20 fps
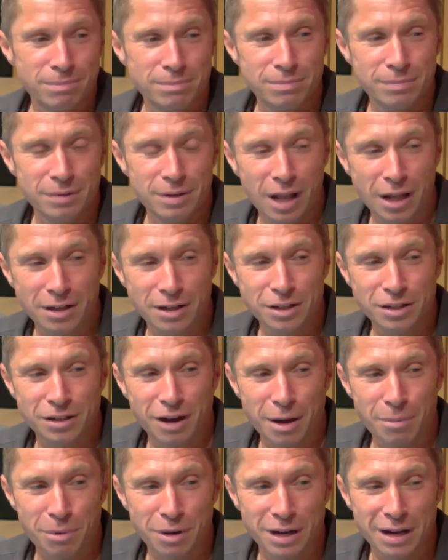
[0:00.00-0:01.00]
London
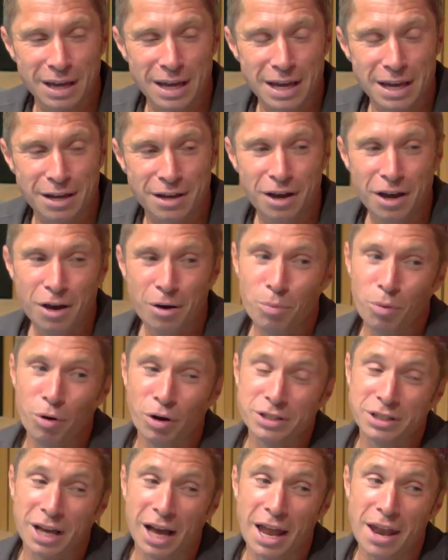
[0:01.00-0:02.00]
Diamond League
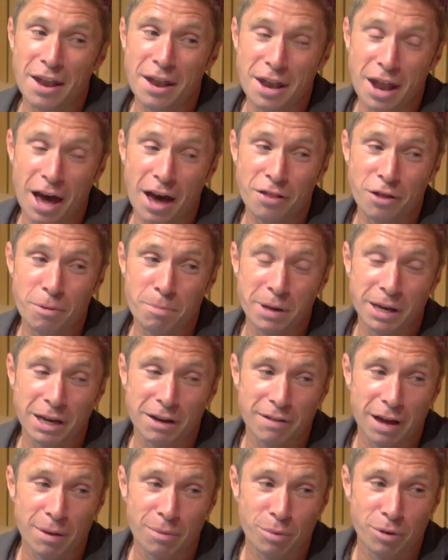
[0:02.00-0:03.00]
was another big
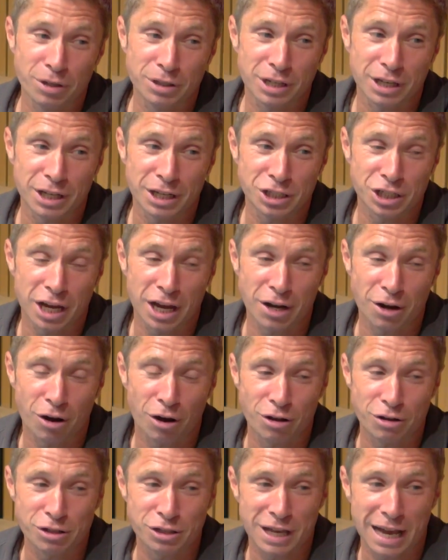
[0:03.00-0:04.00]
event, wasn't it, Jen,
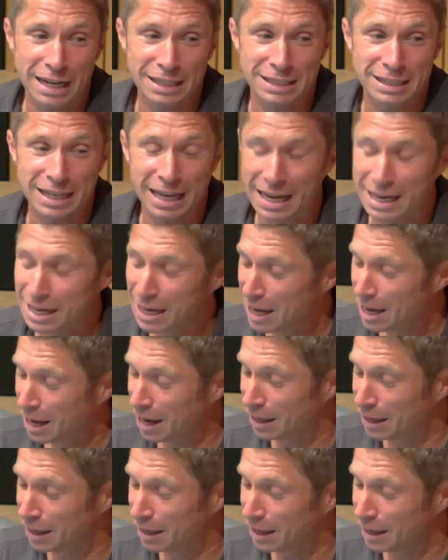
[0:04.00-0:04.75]
on Saturday?